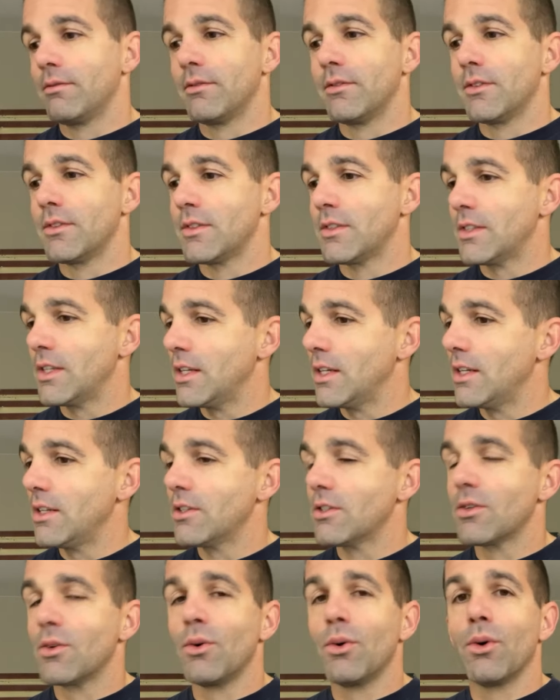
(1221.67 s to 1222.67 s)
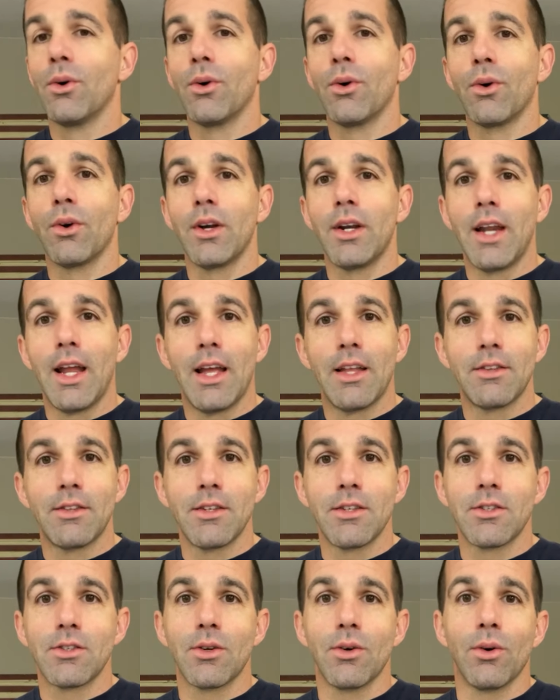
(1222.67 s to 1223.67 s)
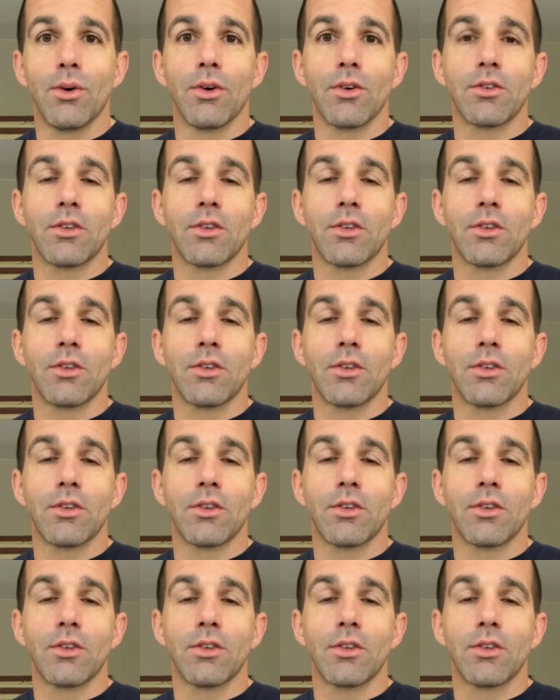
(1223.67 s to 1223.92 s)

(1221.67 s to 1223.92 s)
Cindy score or Nancy score